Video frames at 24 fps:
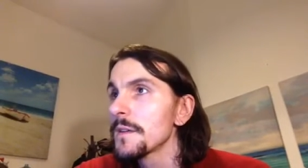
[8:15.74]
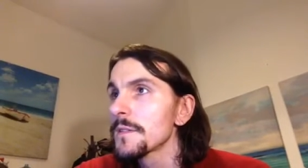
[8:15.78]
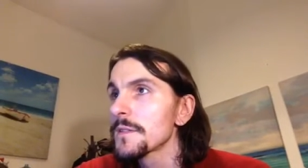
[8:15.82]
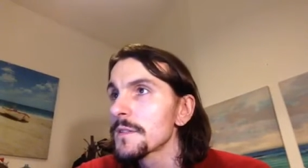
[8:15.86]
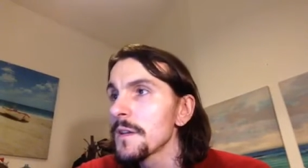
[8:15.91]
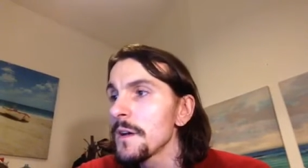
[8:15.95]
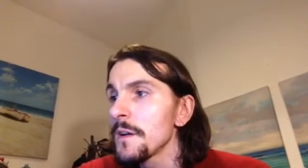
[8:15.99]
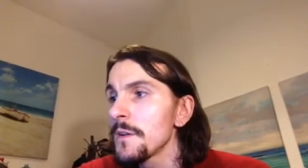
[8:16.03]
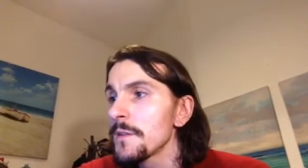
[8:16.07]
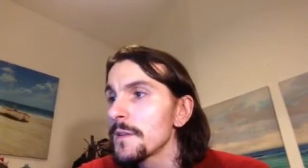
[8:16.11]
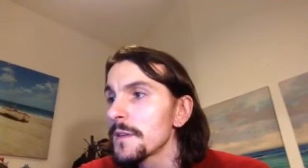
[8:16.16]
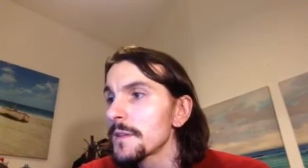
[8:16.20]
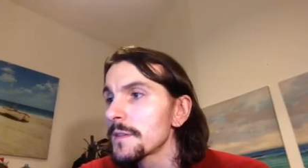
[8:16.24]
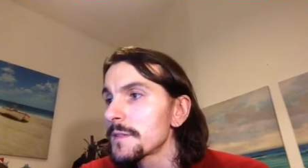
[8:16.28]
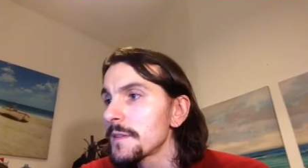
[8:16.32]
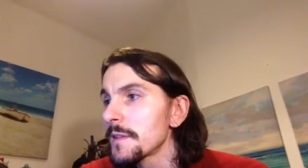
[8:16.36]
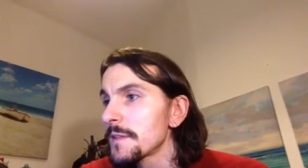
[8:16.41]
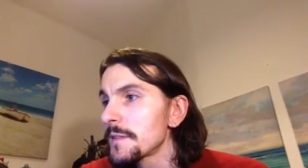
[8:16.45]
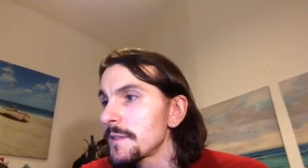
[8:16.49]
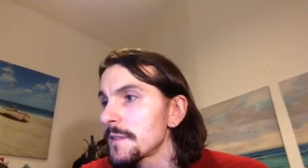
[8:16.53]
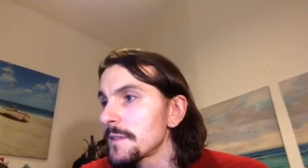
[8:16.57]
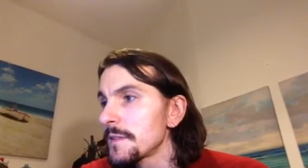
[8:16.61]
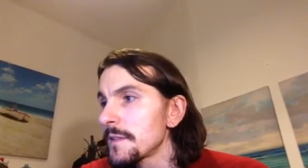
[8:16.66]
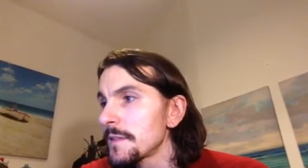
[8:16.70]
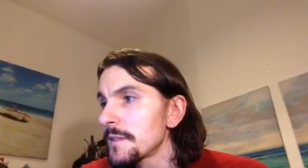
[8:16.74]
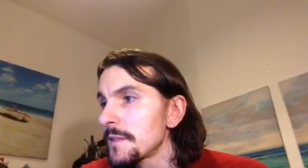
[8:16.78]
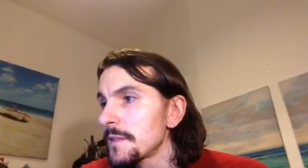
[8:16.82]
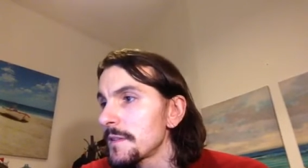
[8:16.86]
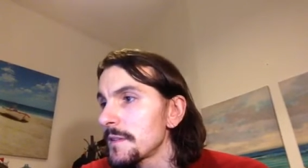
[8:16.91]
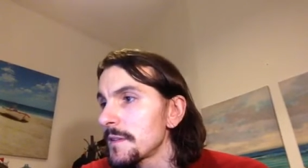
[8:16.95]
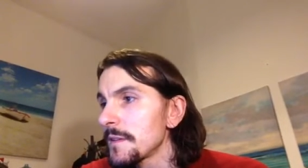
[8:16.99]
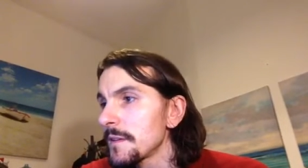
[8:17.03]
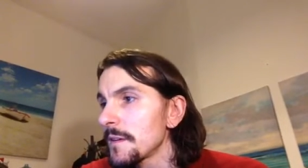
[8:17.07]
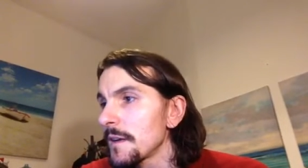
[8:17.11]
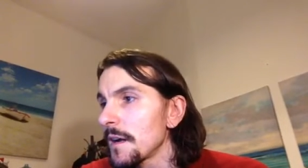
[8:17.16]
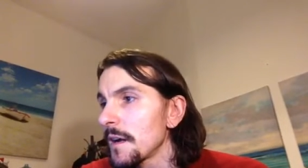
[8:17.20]
so, da, da,
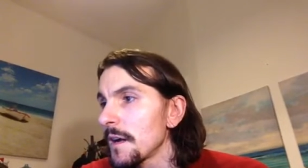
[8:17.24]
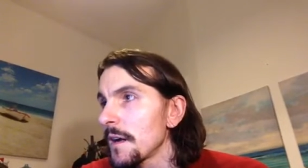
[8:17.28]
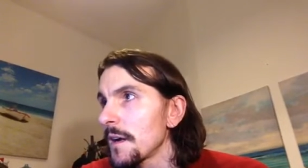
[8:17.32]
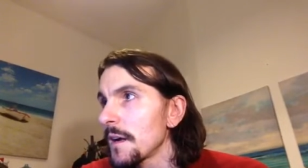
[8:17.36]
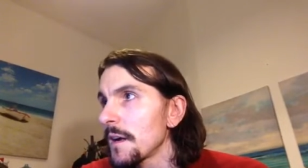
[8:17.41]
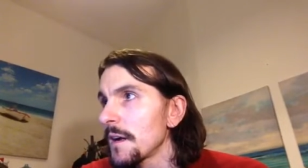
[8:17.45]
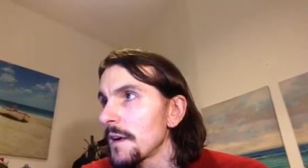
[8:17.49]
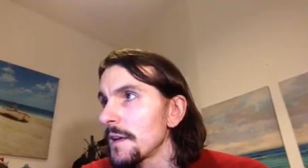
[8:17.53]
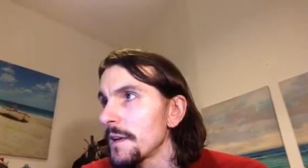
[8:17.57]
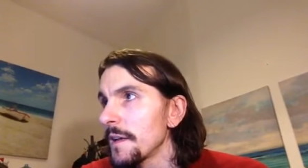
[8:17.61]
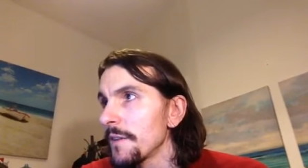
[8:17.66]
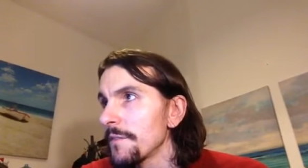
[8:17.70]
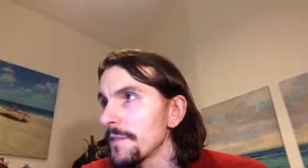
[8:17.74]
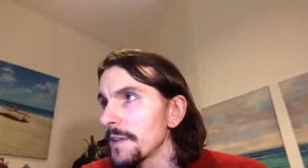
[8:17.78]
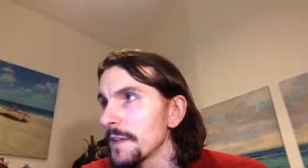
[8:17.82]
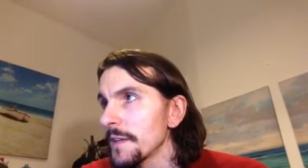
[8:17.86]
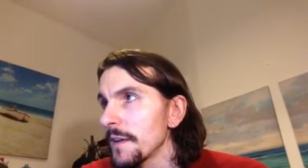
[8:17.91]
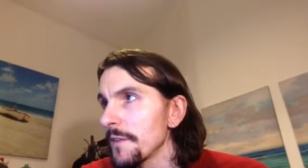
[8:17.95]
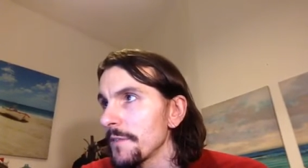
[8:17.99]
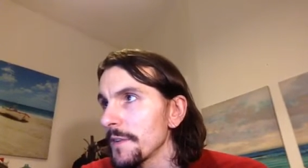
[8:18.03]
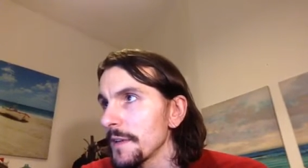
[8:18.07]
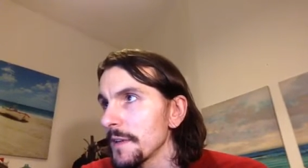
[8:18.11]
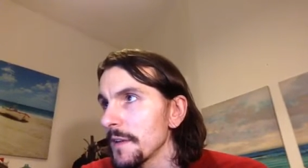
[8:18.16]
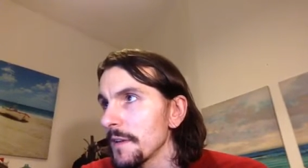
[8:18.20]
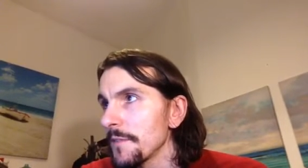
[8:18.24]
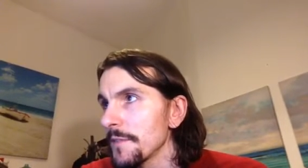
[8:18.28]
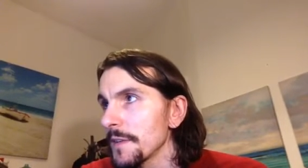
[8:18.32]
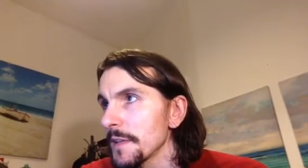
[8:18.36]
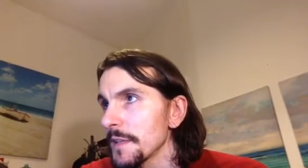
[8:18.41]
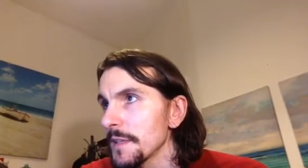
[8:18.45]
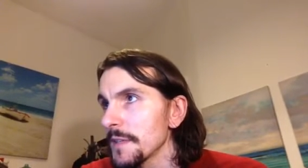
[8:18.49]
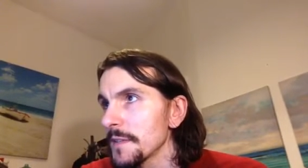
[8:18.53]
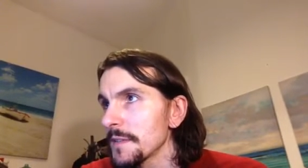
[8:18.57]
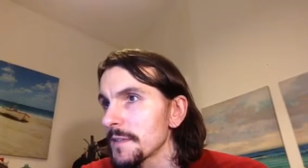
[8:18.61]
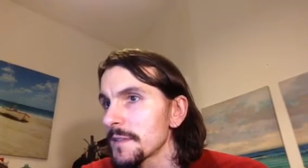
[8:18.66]
da, uh, lovely, lovely, lovely.